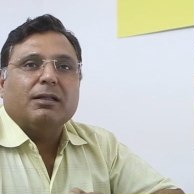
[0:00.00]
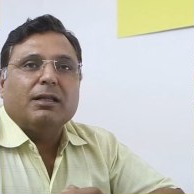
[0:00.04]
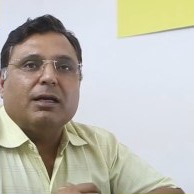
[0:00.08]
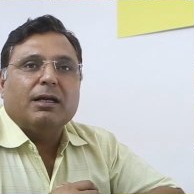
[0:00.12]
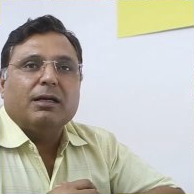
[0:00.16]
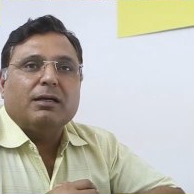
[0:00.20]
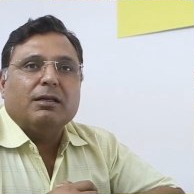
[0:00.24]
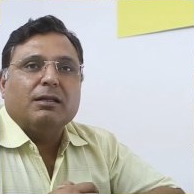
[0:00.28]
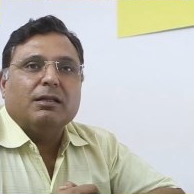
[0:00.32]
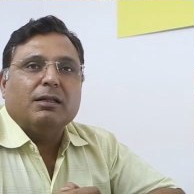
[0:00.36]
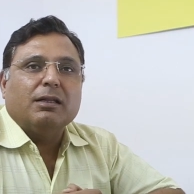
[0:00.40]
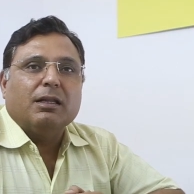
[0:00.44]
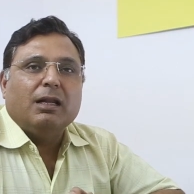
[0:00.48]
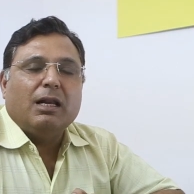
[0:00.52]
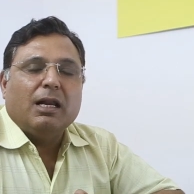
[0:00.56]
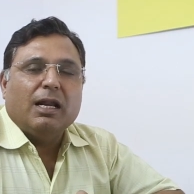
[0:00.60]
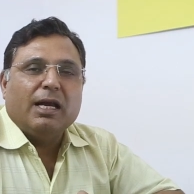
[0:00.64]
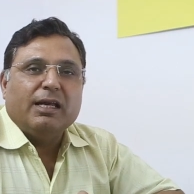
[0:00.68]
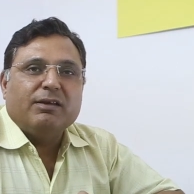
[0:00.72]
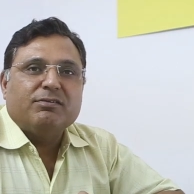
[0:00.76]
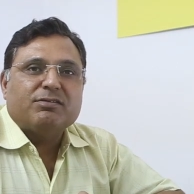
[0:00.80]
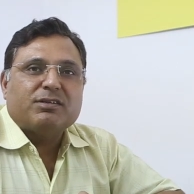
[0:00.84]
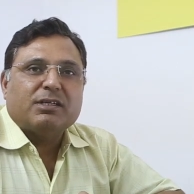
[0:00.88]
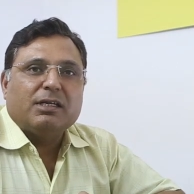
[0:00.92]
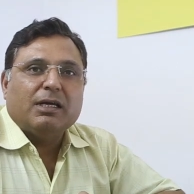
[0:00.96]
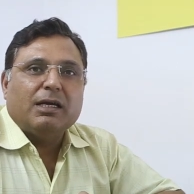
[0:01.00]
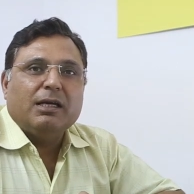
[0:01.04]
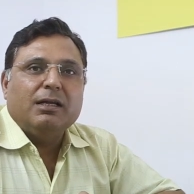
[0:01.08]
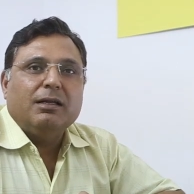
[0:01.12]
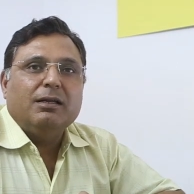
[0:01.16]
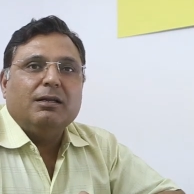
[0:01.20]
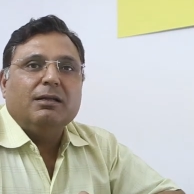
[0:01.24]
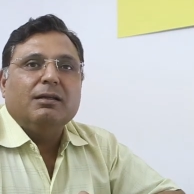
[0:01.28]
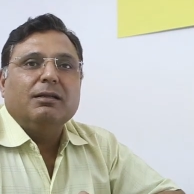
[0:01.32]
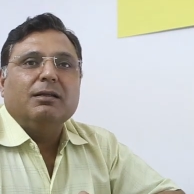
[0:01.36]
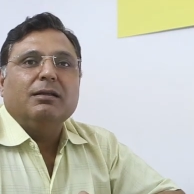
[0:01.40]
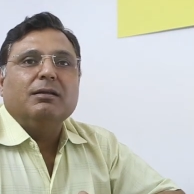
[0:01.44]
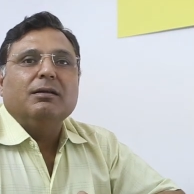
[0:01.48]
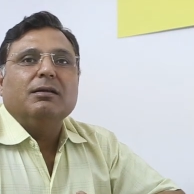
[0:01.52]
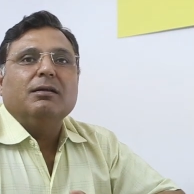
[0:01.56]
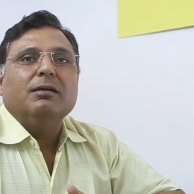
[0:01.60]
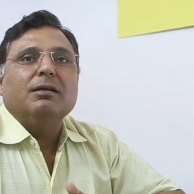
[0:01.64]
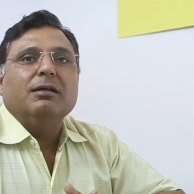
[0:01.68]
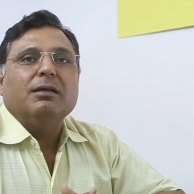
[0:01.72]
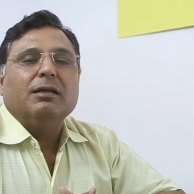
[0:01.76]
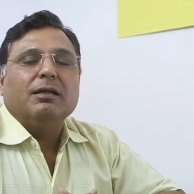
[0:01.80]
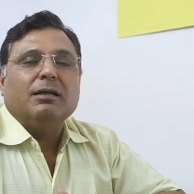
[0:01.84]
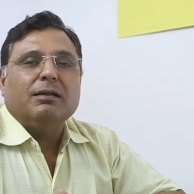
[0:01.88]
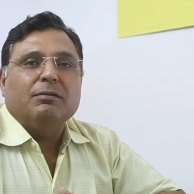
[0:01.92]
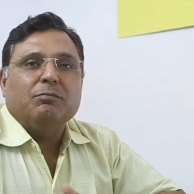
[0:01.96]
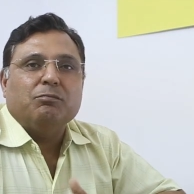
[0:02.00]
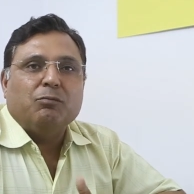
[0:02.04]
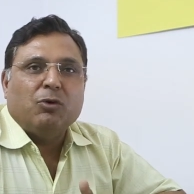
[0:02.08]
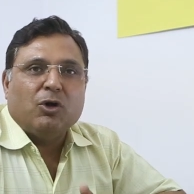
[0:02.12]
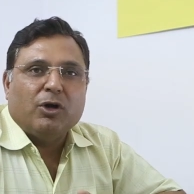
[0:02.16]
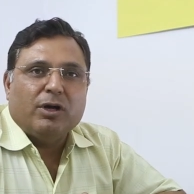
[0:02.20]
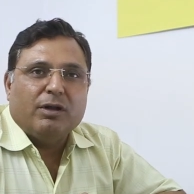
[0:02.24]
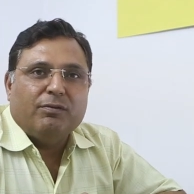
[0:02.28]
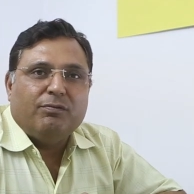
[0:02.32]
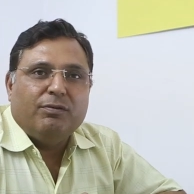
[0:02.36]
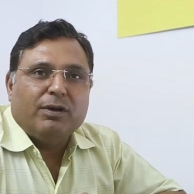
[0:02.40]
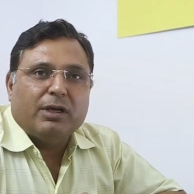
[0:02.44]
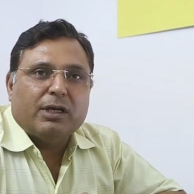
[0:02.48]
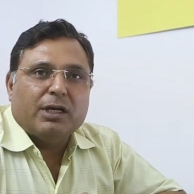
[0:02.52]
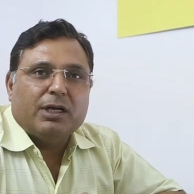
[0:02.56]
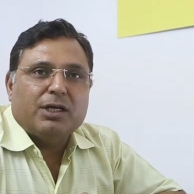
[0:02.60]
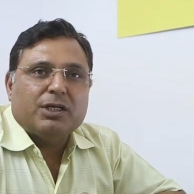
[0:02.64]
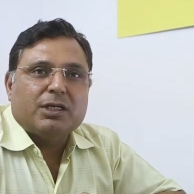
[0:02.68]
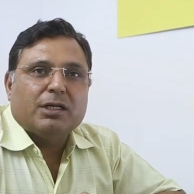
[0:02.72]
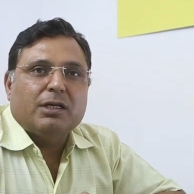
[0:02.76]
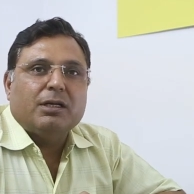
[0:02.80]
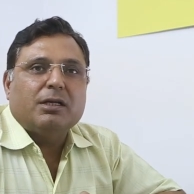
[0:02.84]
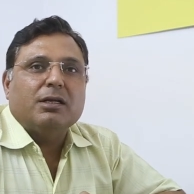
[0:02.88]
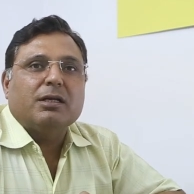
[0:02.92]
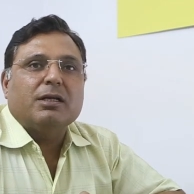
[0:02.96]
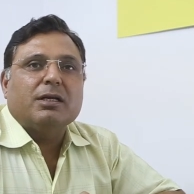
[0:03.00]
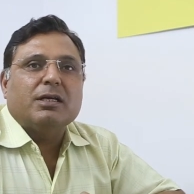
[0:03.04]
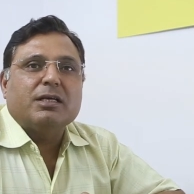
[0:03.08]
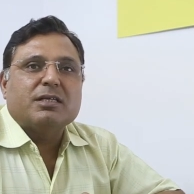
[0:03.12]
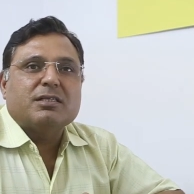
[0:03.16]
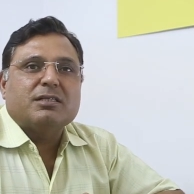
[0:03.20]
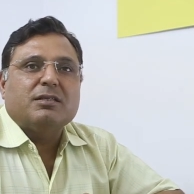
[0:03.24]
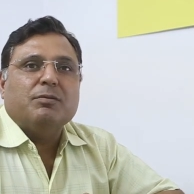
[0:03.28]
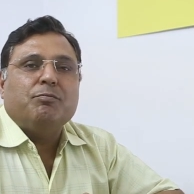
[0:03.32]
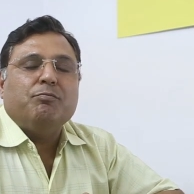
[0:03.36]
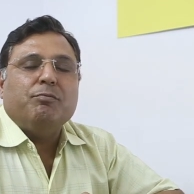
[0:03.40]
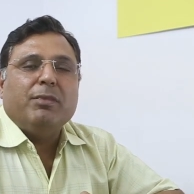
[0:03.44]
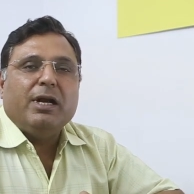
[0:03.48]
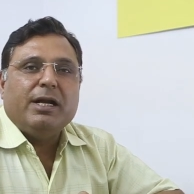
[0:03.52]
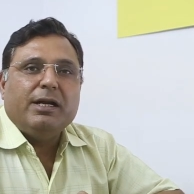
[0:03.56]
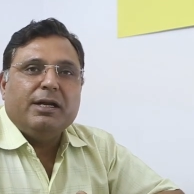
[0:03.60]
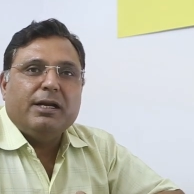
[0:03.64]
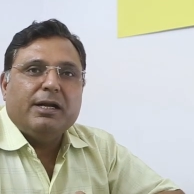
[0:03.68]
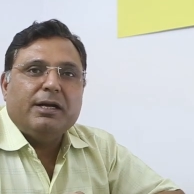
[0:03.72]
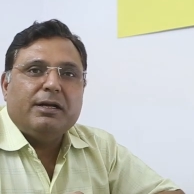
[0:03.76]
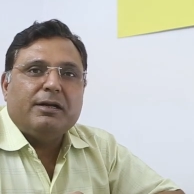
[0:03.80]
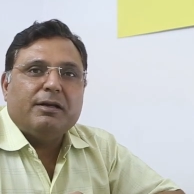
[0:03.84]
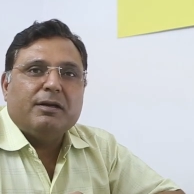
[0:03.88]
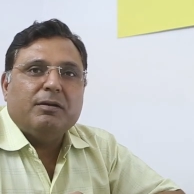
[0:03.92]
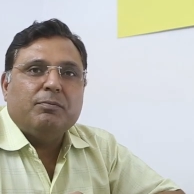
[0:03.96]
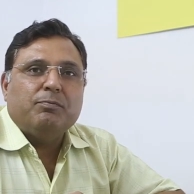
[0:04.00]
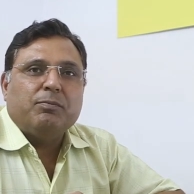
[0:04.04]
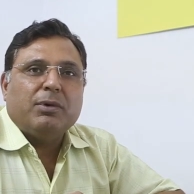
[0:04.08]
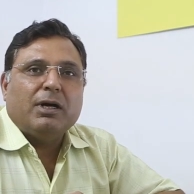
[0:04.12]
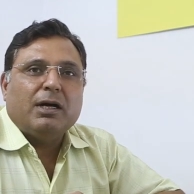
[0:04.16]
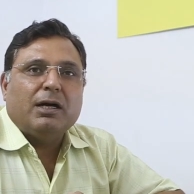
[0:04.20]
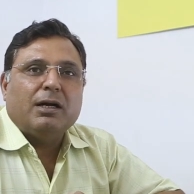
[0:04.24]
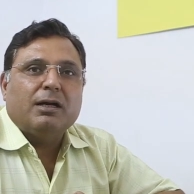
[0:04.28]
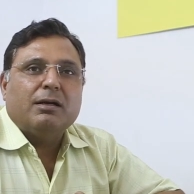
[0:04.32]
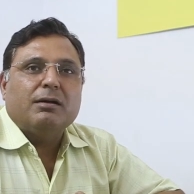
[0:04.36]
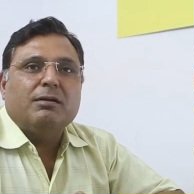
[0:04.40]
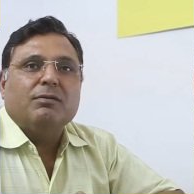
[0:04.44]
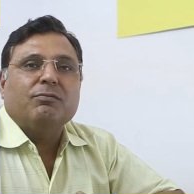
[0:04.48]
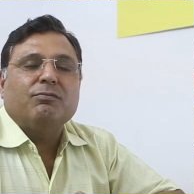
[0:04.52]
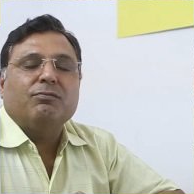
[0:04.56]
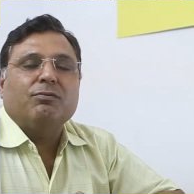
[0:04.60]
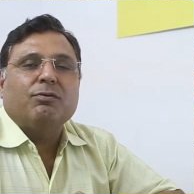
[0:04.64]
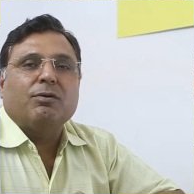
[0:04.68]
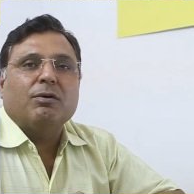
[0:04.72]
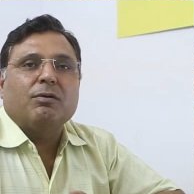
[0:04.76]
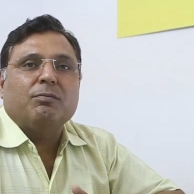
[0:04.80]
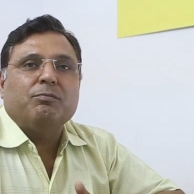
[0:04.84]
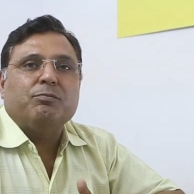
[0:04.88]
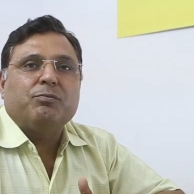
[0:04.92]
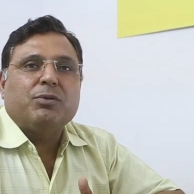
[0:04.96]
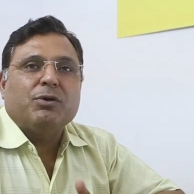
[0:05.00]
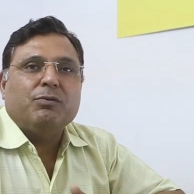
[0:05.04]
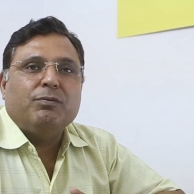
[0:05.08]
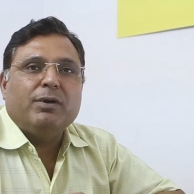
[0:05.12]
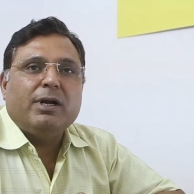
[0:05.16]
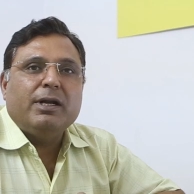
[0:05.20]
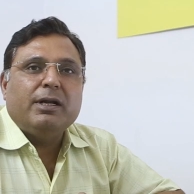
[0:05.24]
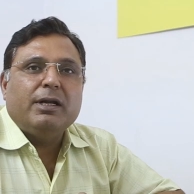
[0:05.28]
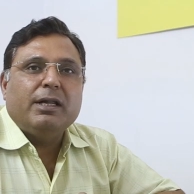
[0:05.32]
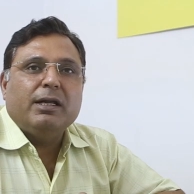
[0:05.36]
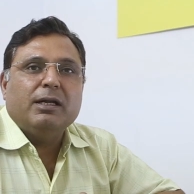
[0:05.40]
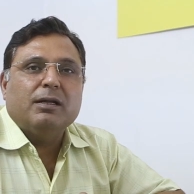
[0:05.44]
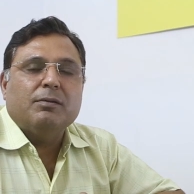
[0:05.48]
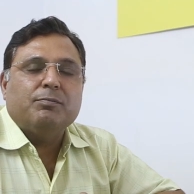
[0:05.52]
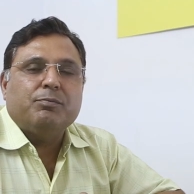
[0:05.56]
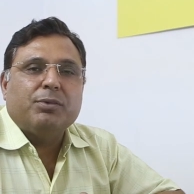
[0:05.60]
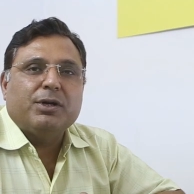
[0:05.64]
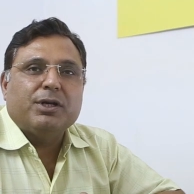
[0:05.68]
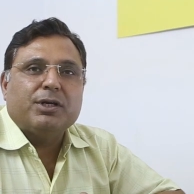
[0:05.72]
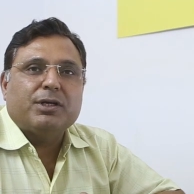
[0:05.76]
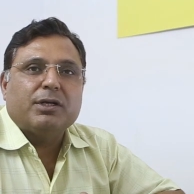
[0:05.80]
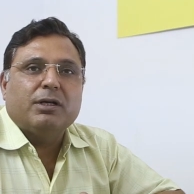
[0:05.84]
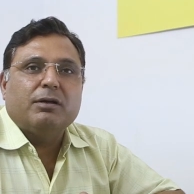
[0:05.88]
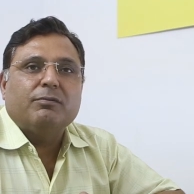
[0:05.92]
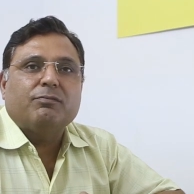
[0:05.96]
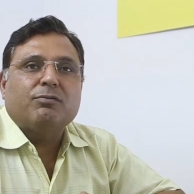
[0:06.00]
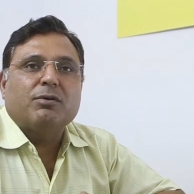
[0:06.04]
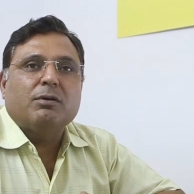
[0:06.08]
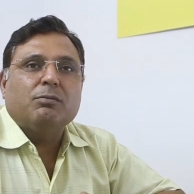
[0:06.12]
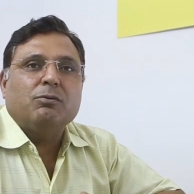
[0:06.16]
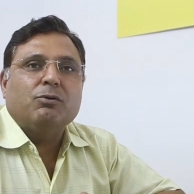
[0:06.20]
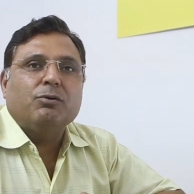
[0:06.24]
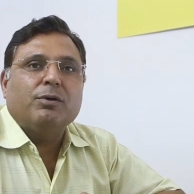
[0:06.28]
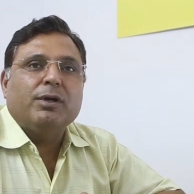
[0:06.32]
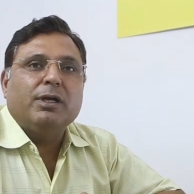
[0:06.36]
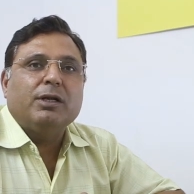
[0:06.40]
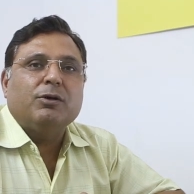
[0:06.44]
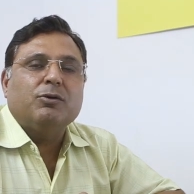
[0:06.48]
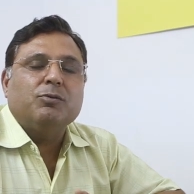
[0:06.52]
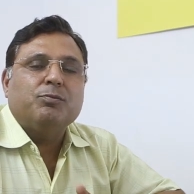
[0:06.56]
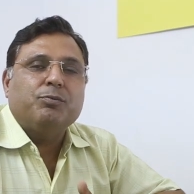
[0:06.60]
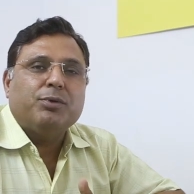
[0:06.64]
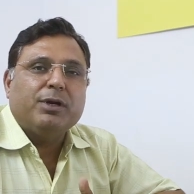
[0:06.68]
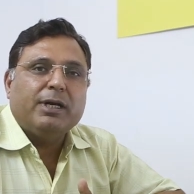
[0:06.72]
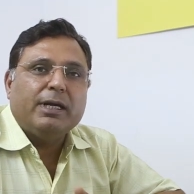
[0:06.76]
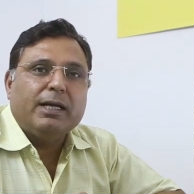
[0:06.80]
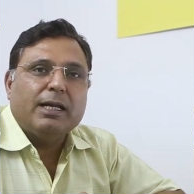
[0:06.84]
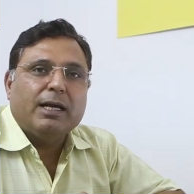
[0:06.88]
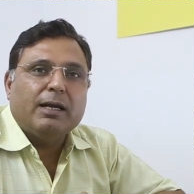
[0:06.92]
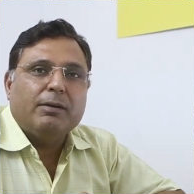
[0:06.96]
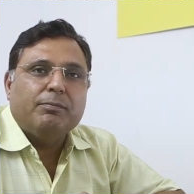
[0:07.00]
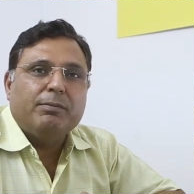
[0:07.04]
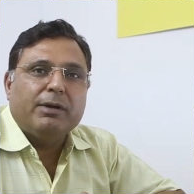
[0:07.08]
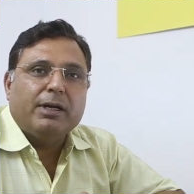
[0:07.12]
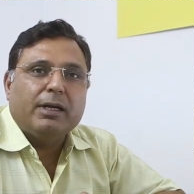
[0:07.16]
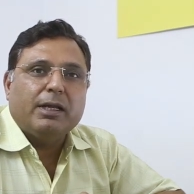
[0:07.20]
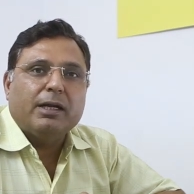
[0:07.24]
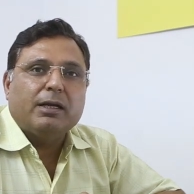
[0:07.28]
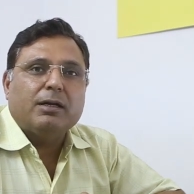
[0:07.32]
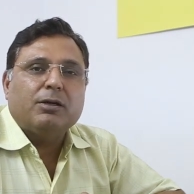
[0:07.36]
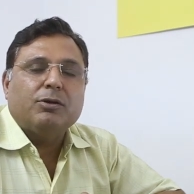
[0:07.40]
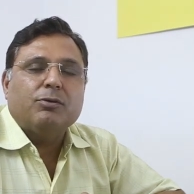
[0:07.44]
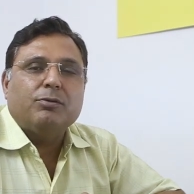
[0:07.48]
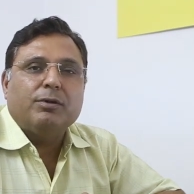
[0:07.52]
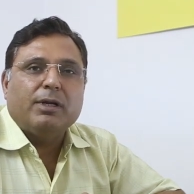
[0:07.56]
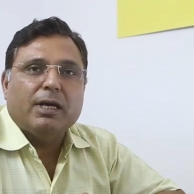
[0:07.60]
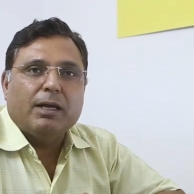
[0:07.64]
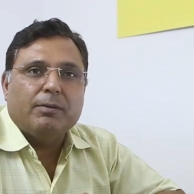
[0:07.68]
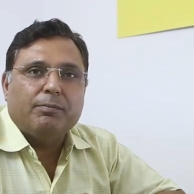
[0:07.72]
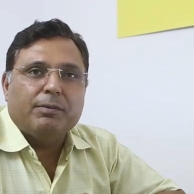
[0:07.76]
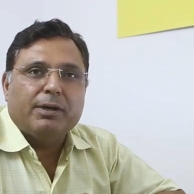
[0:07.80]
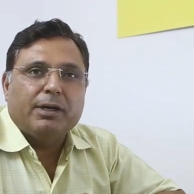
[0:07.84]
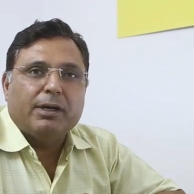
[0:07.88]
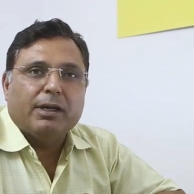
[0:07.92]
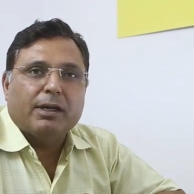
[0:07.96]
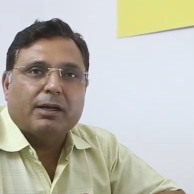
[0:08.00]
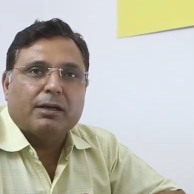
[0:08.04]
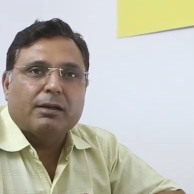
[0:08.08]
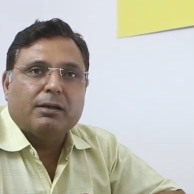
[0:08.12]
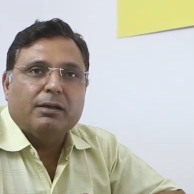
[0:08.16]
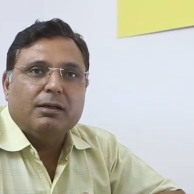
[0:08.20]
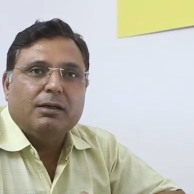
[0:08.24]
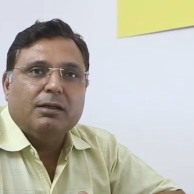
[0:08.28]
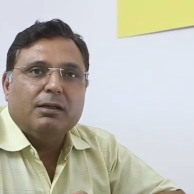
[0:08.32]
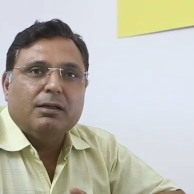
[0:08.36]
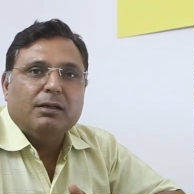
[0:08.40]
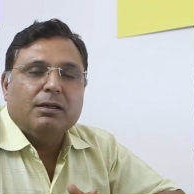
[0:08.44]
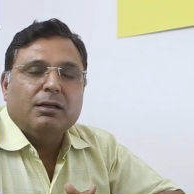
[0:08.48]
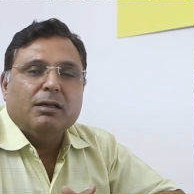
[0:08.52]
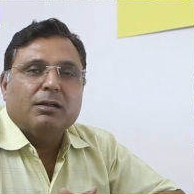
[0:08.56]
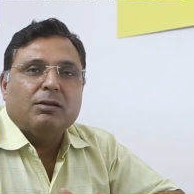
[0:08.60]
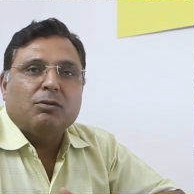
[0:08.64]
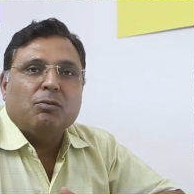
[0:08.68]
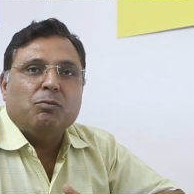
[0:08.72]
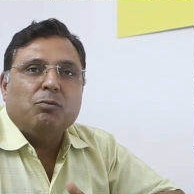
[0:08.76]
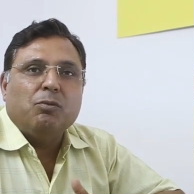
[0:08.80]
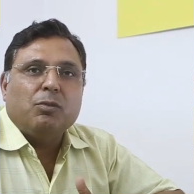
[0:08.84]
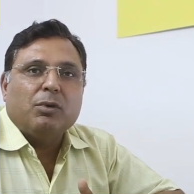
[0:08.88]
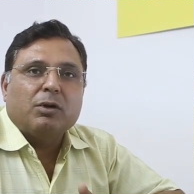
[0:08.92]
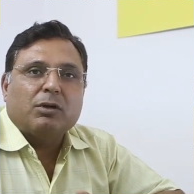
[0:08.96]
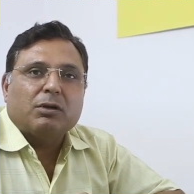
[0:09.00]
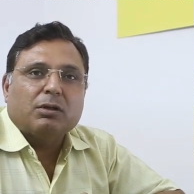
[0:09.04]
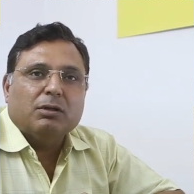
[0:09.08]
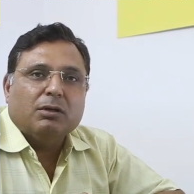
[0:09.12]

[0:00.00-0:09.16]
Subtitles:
that the lifestyle modification is the mandatory part for preventing a patient from going to pre-diabetic to diabetic.